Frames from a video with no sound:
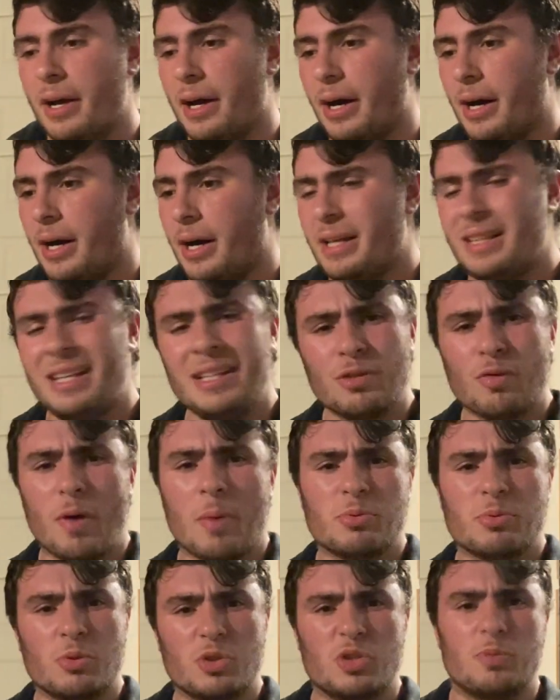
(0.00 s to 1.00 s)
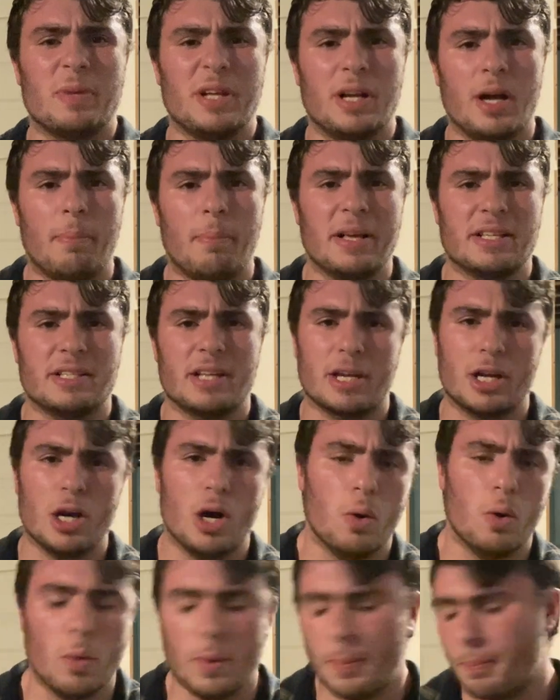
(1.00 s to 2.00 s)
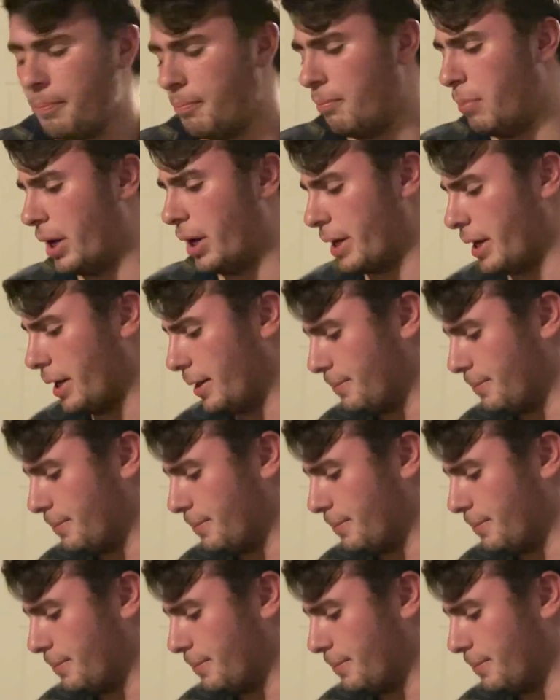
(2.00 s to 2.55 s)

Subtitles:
And then the reps will speed up as I go. But